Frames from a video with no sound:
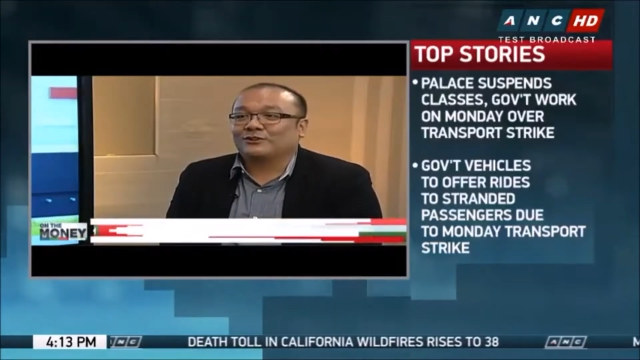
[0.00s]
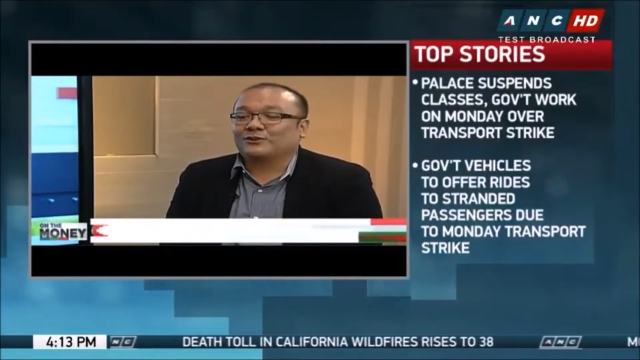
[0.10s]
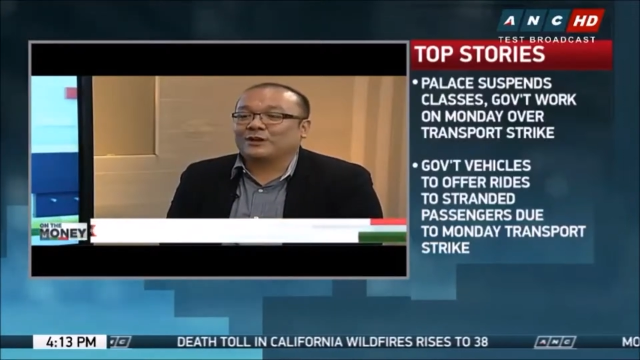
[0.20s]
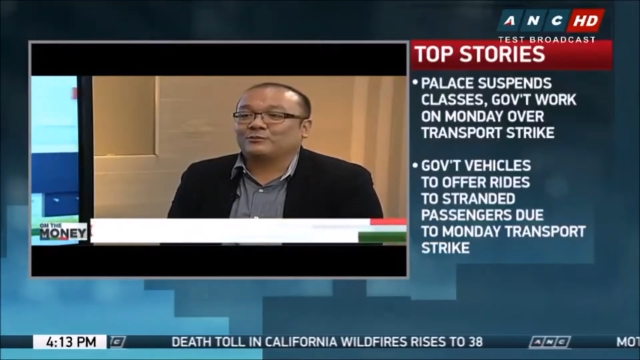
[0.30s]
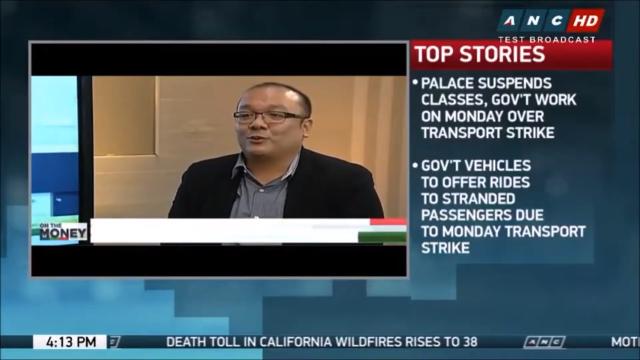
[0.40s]

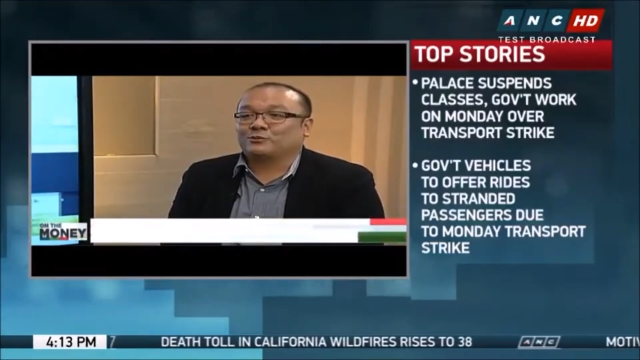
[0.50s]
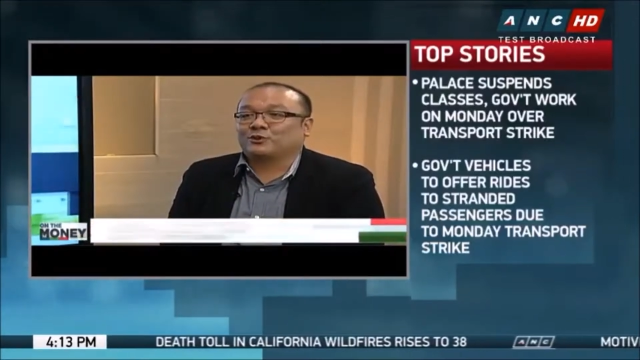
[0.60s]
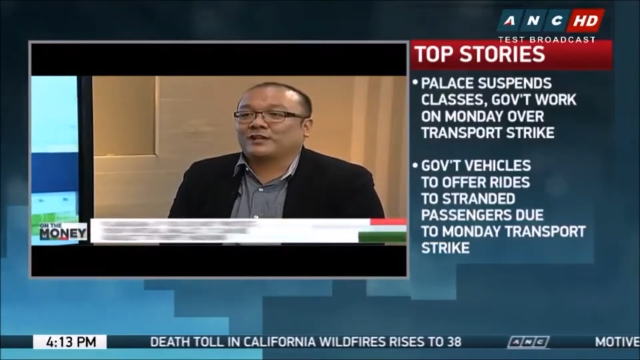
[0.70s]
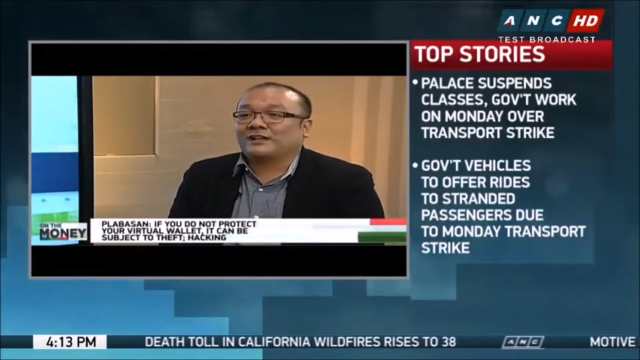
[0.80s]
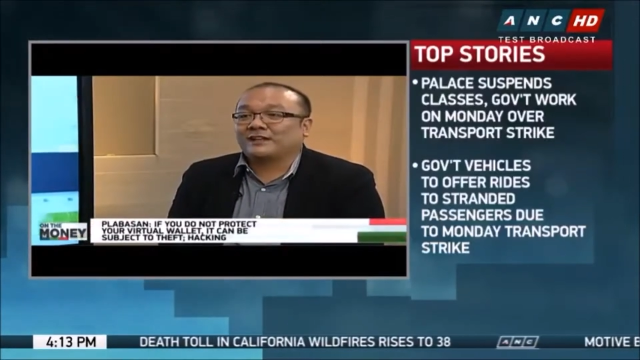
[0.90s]
You have to
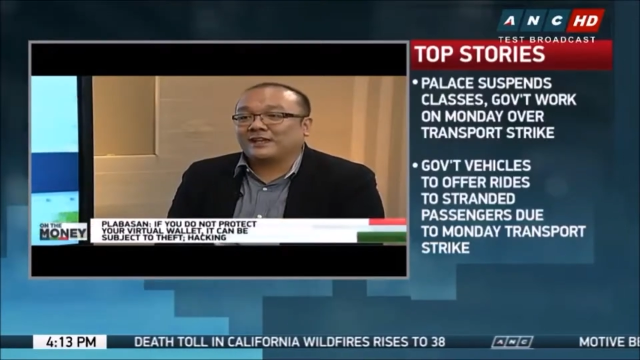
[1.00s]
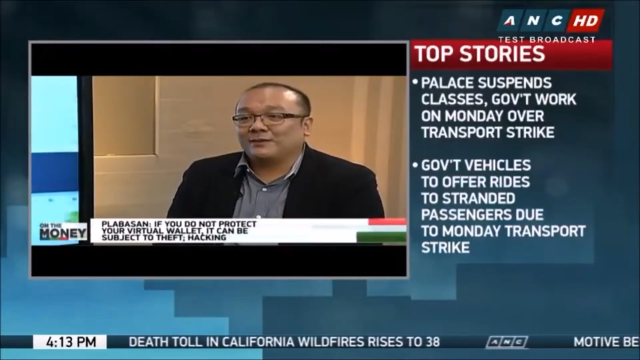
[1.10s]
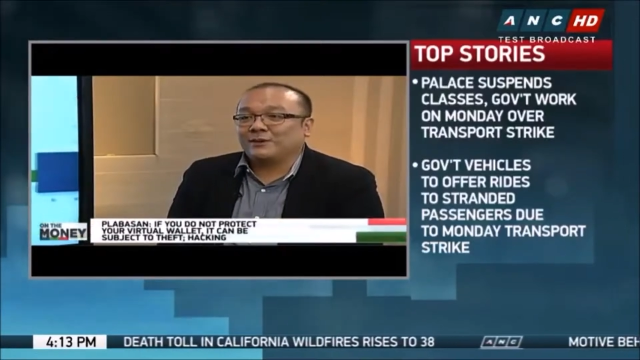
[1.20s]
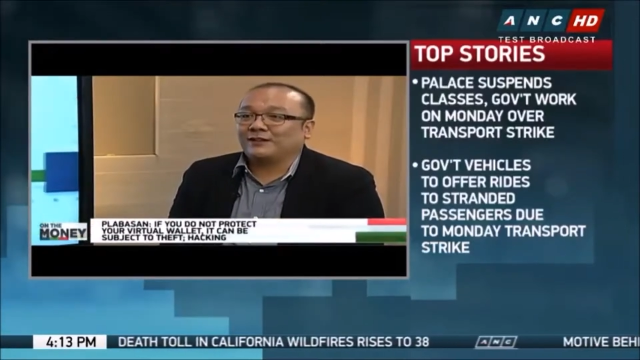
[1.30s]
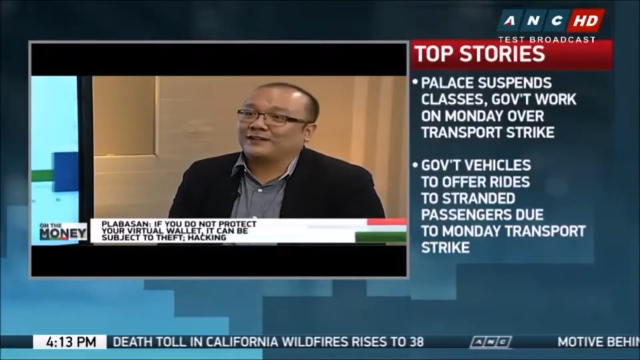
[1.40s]
protect the
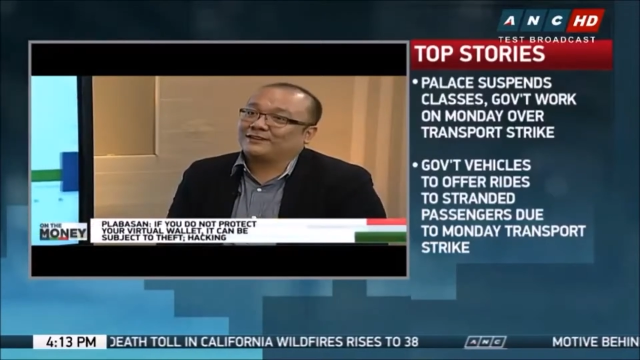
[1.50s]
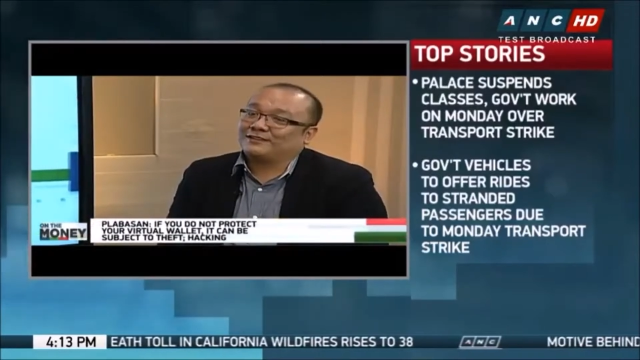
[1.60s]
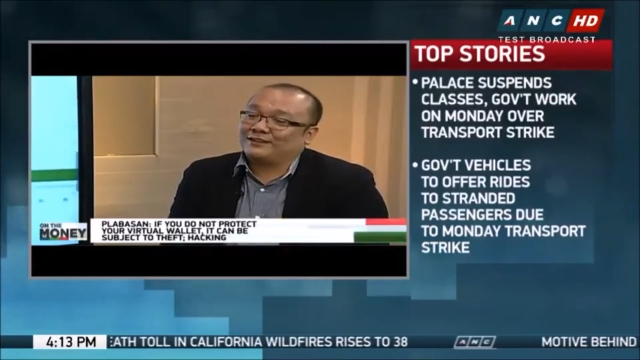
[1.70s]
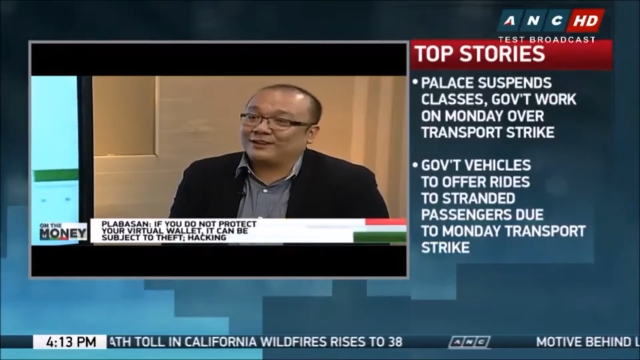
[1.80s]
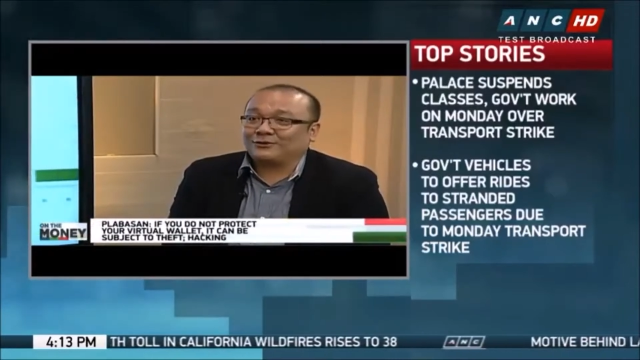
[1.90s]
email that
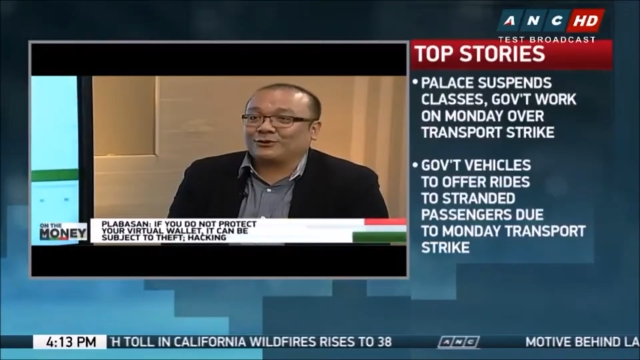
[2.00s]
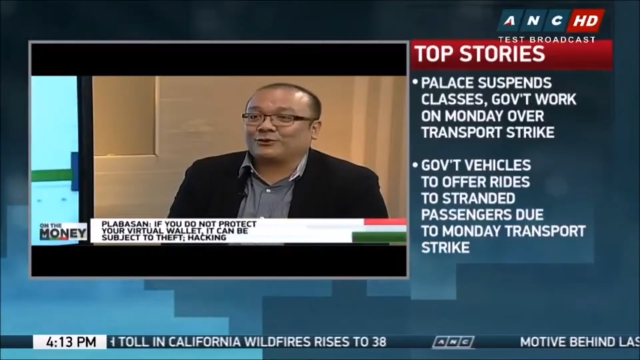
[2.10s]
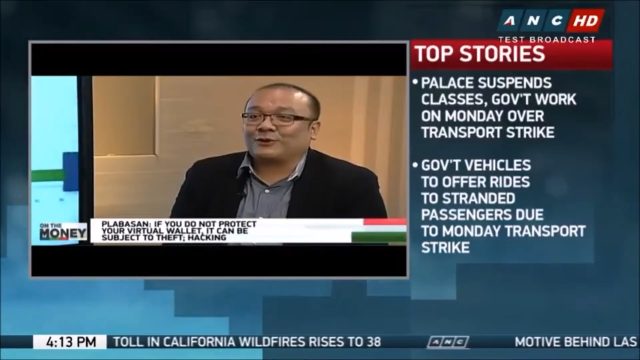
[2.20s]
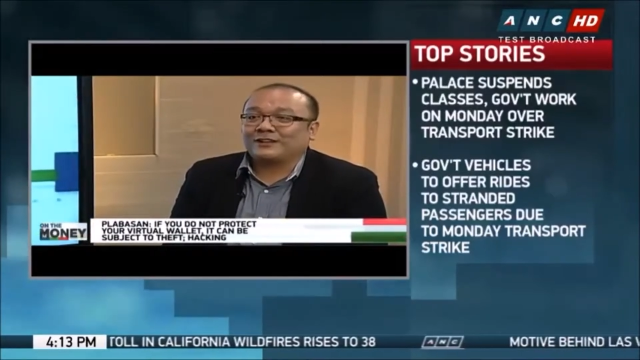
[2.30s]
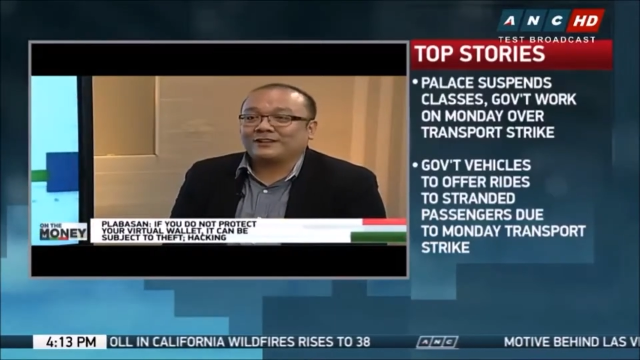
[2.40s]
is linked to
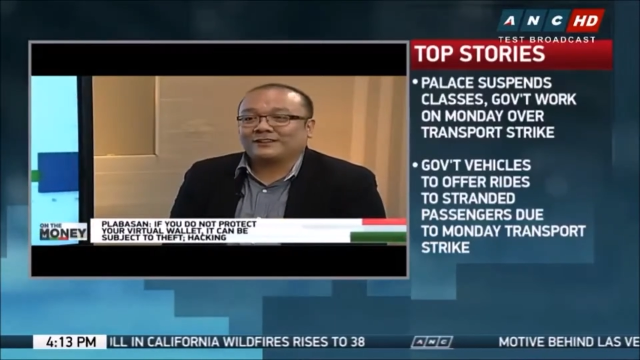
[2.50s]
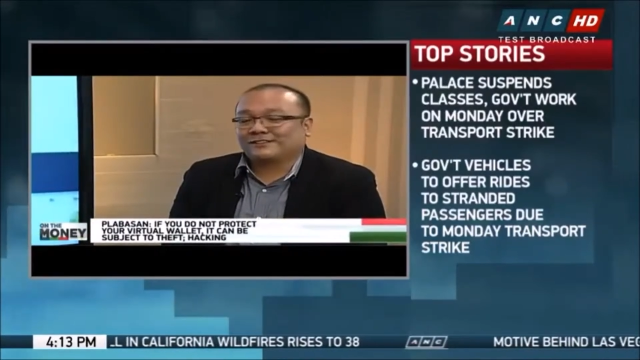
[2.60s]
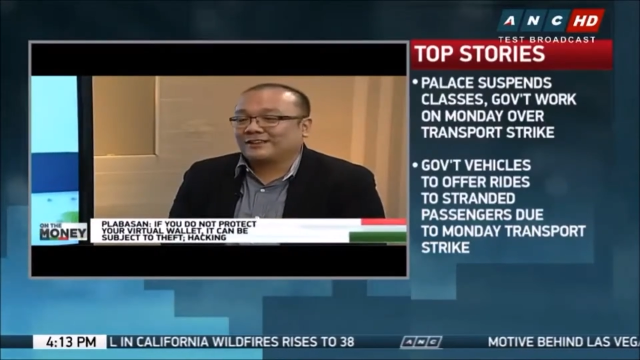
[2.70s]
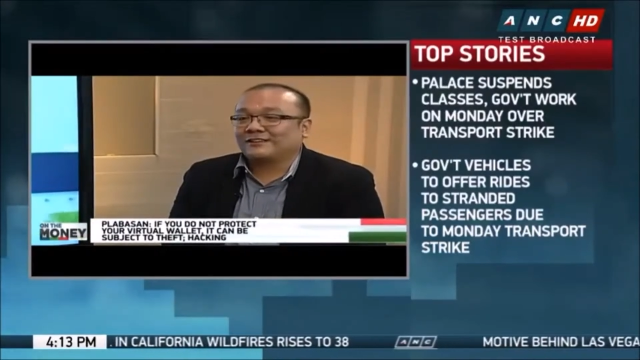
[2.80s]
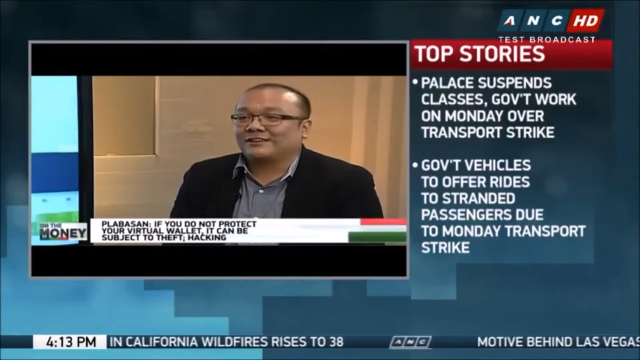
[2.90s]
your wallet,
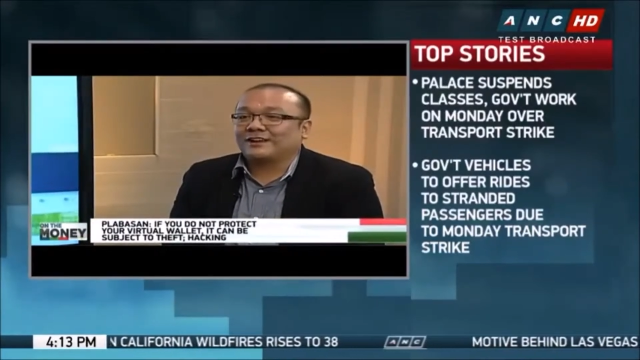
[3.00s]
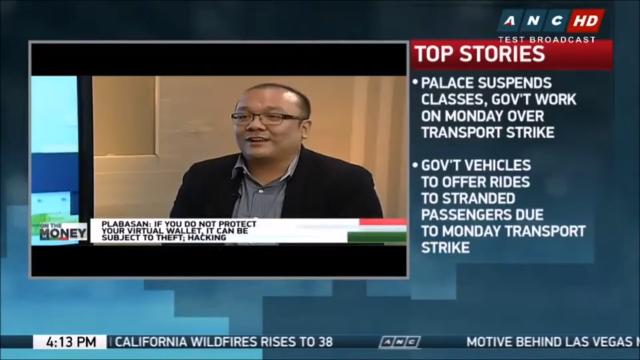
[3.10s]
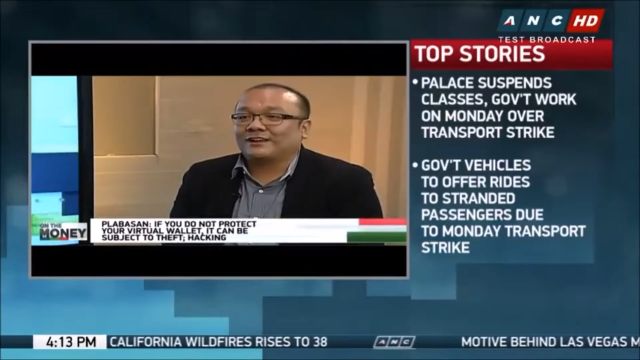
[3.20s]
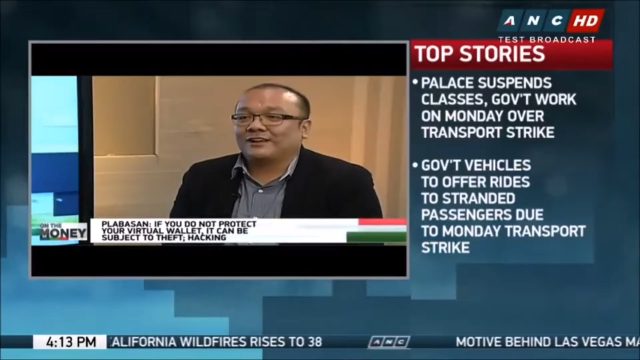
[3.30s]
etc.